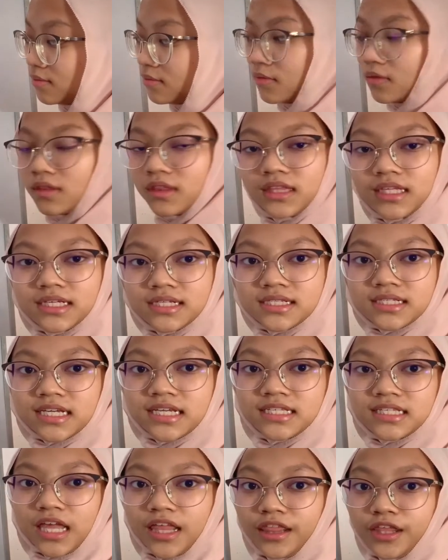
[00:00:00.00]
This is
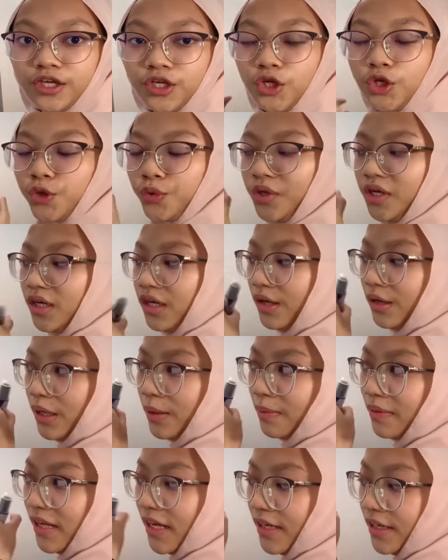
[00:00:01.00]
the urinary
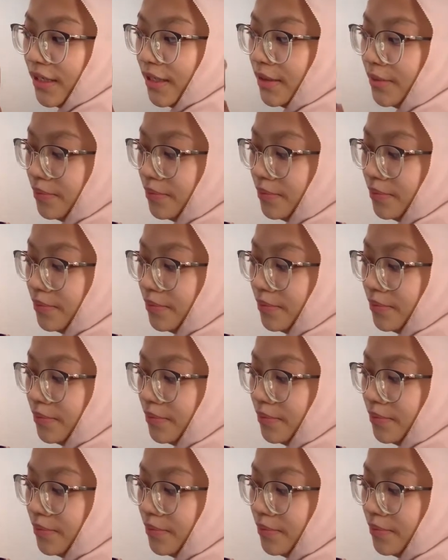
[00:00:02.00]
bladder.